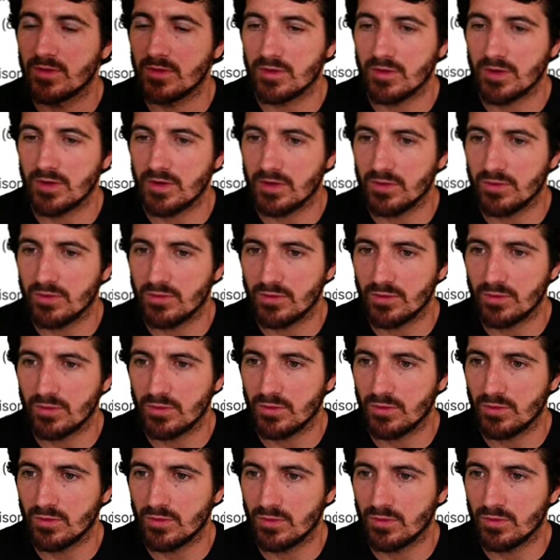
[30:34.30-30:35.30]
Okay, so
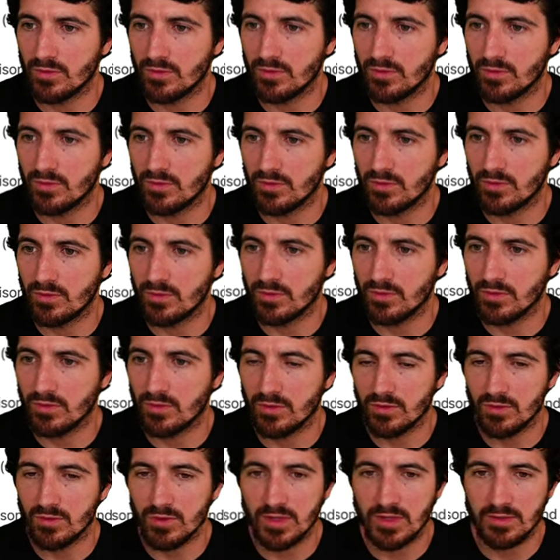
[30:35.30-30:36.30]

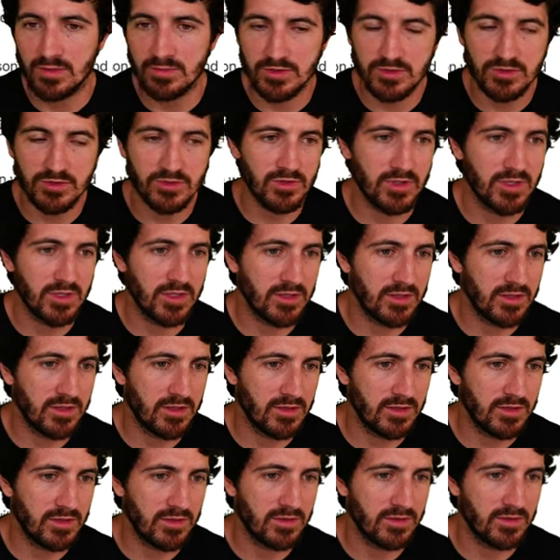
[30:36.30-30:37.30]
code llamas
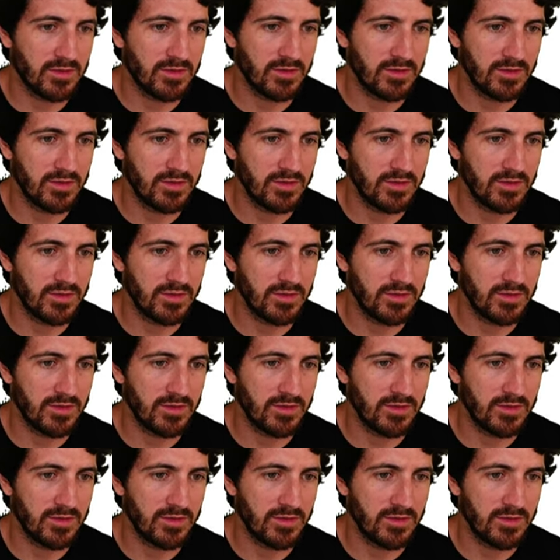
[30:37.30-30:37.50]
training.